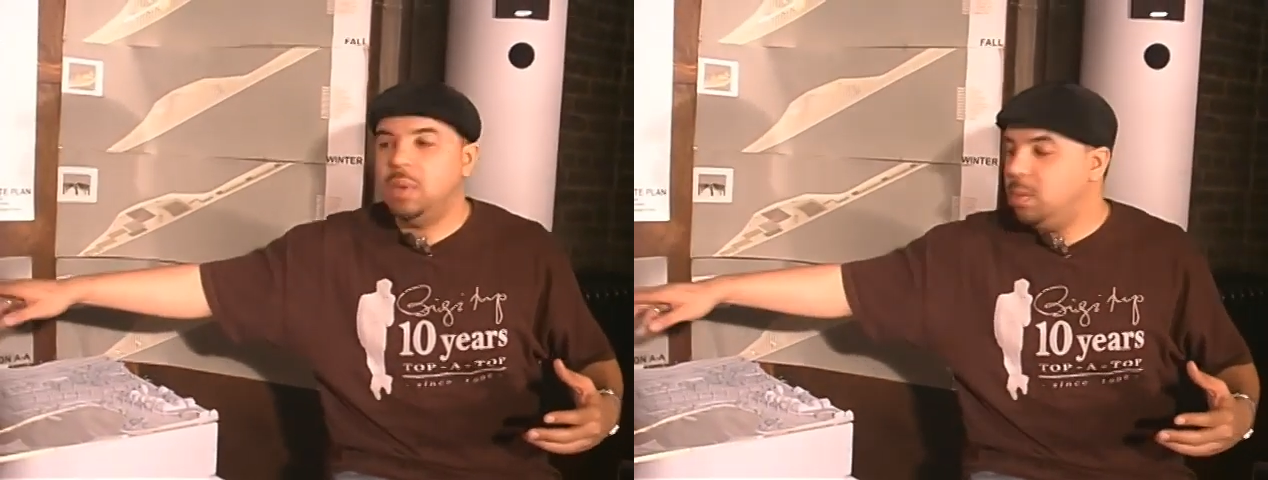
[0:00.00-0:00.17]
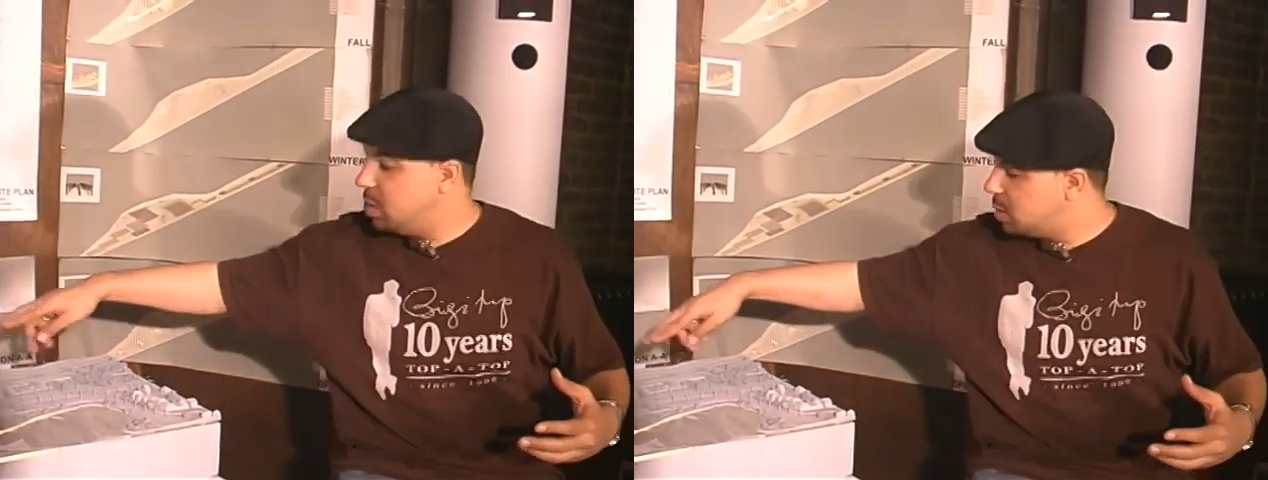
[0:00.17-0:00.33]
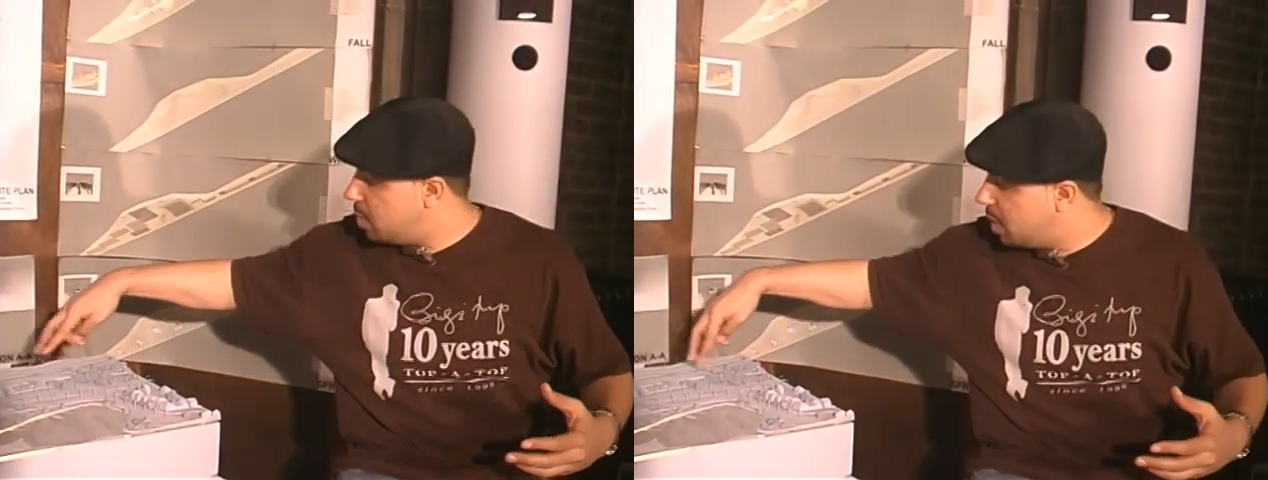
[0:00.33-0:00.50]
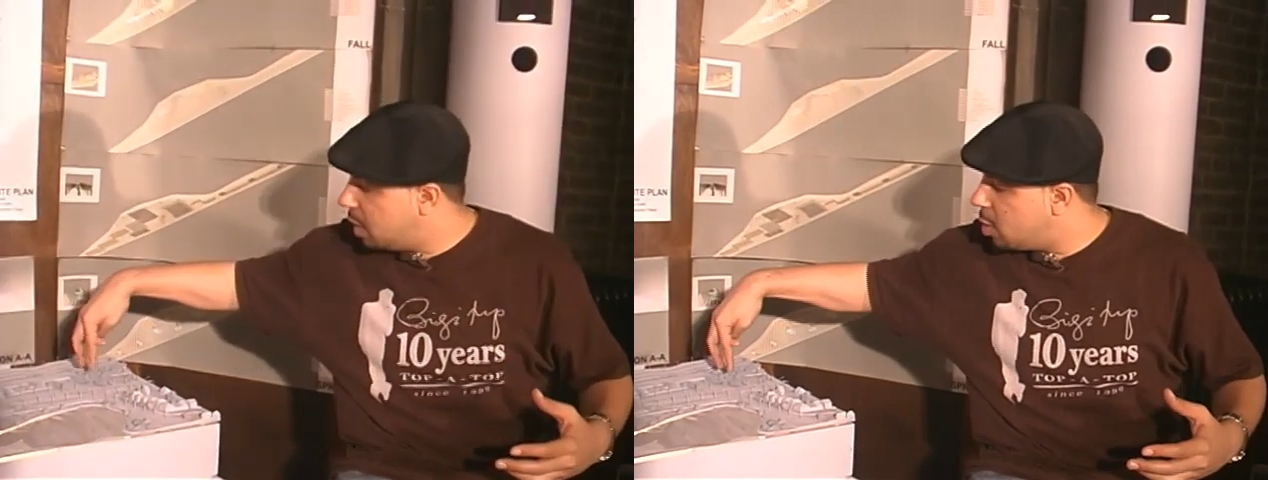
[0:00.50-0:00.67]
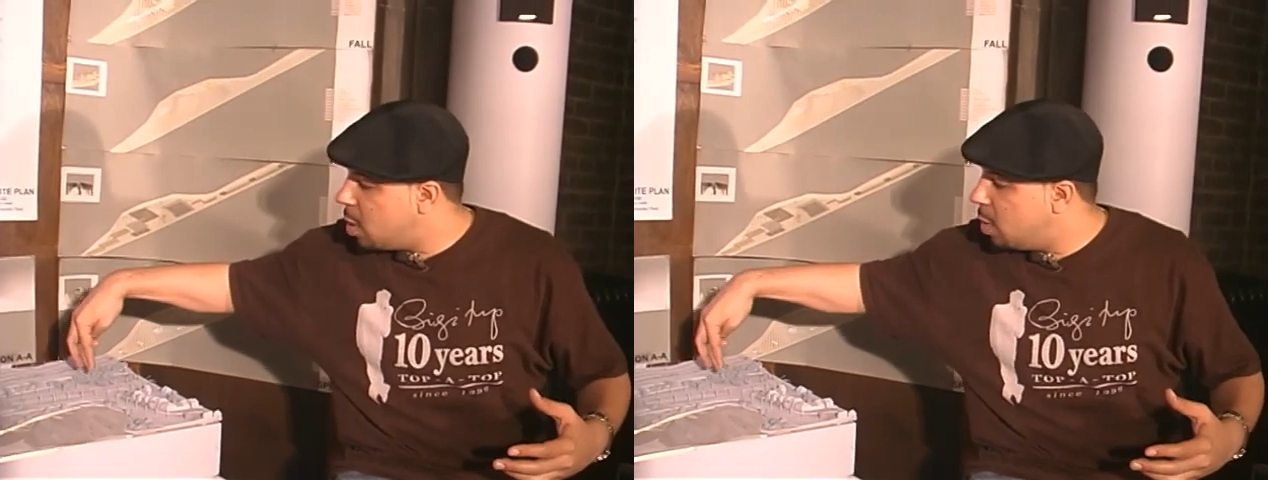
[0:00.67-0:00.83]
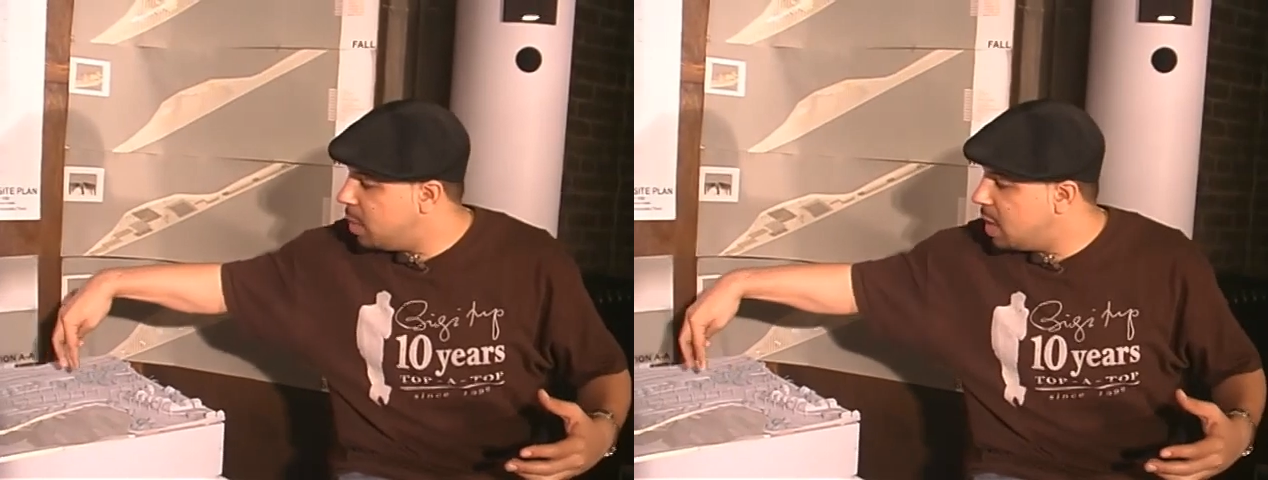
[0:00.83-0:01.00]
maybe it's by a
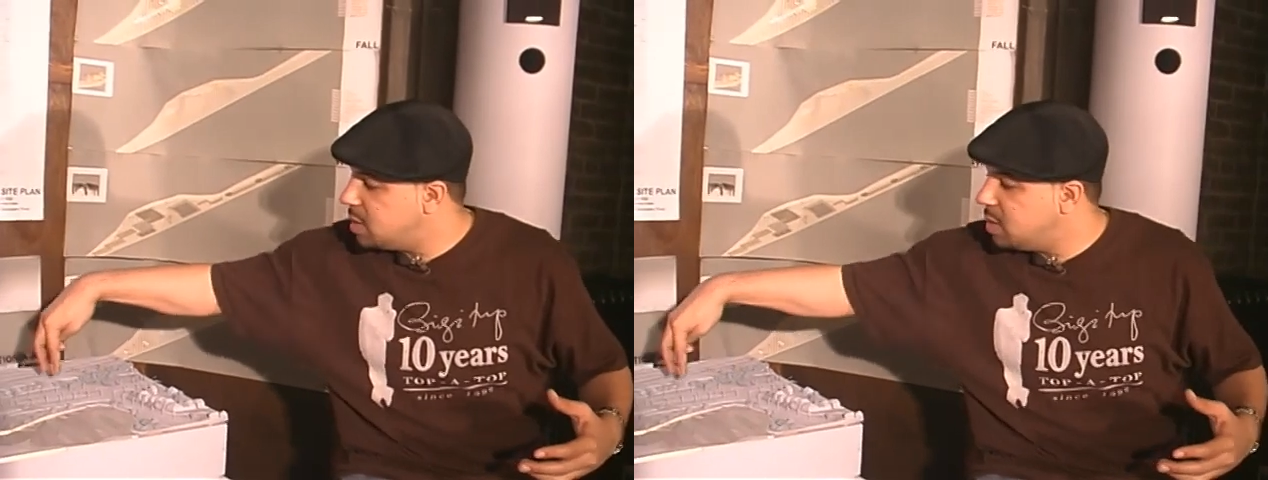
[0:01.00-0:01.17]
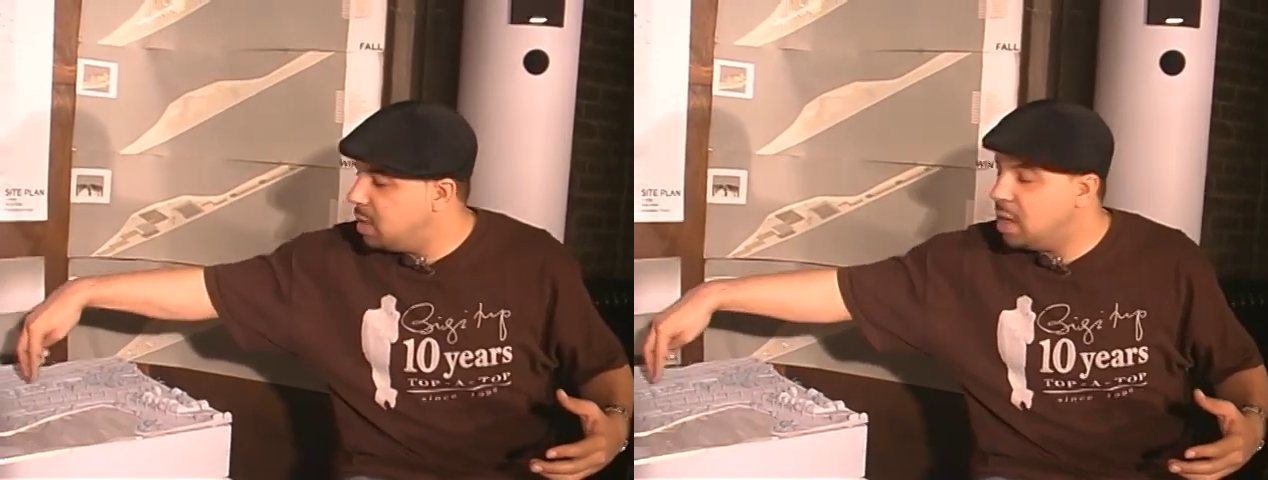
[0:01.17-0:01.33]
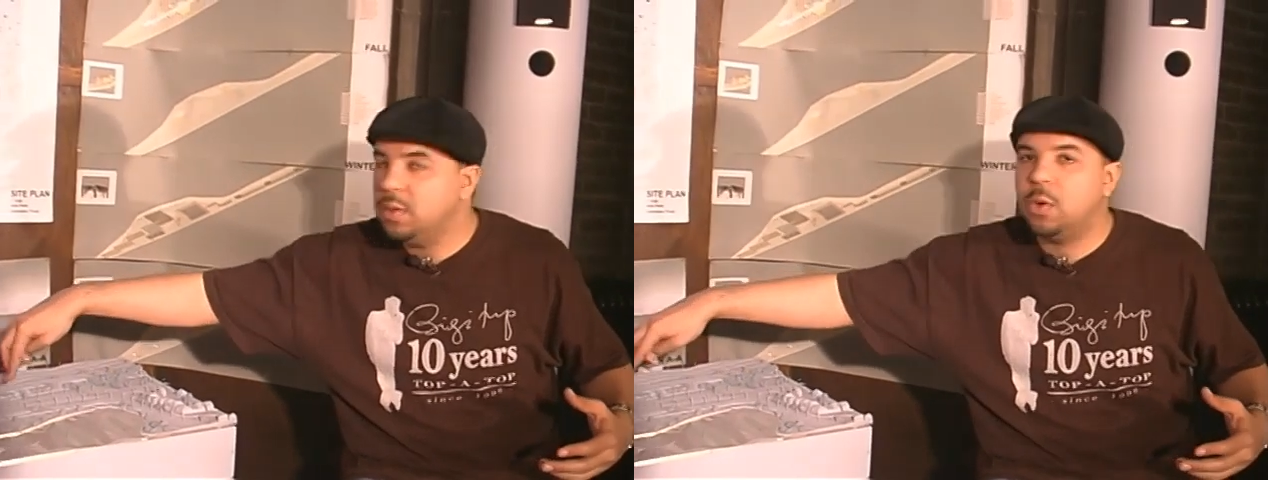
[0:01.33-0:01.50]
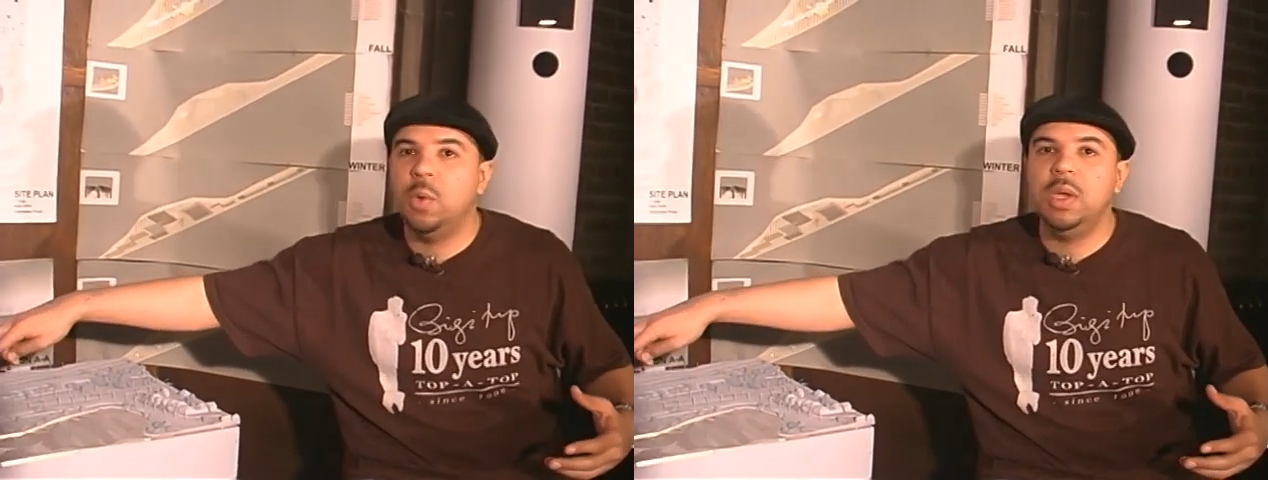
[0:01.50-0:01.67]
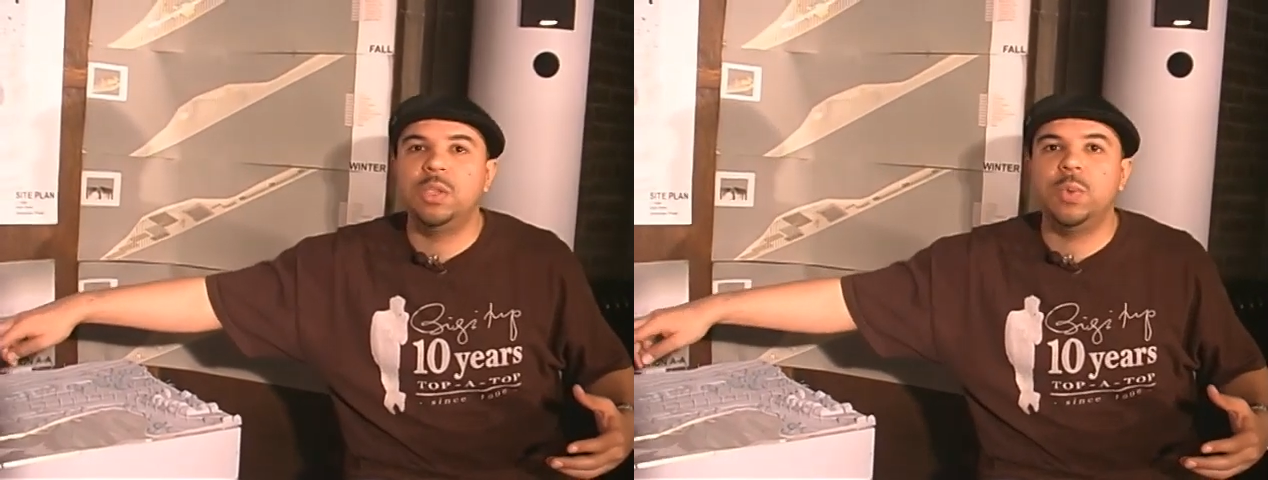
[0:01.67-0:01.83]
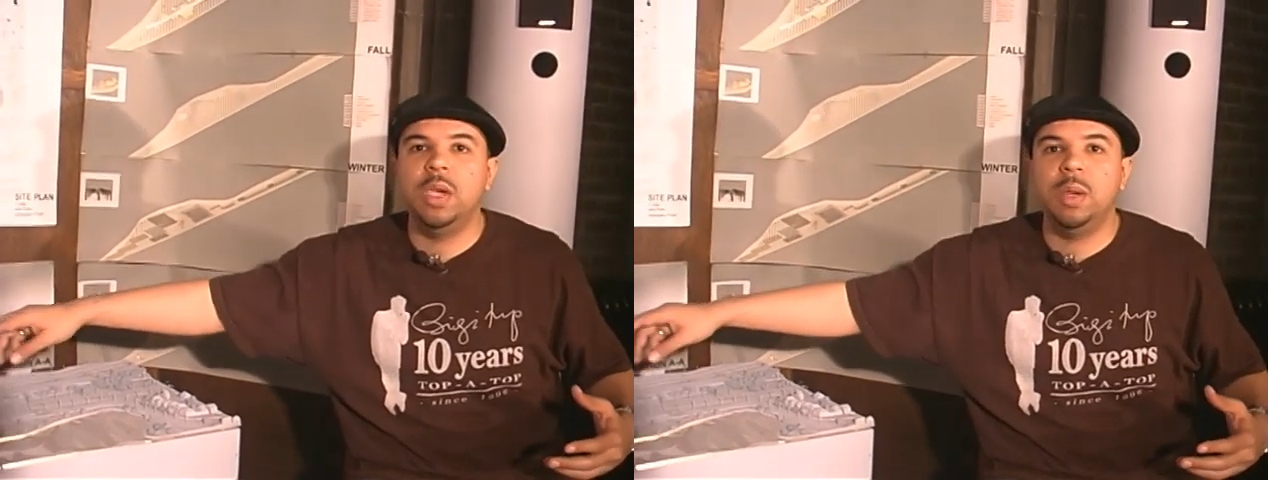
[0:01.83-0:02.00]
car passing down the
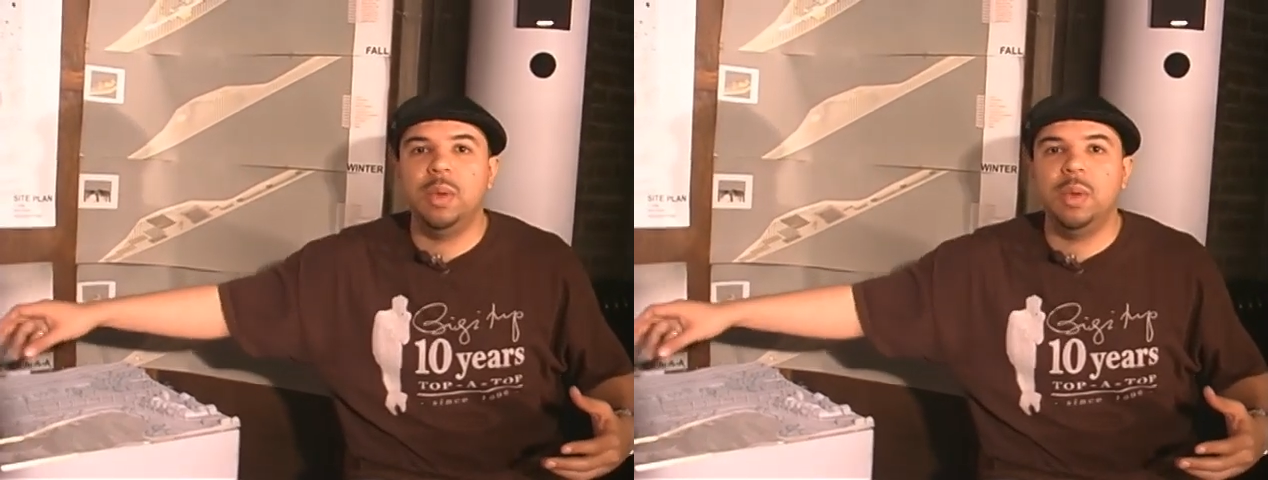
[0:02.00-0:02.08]
Queensway,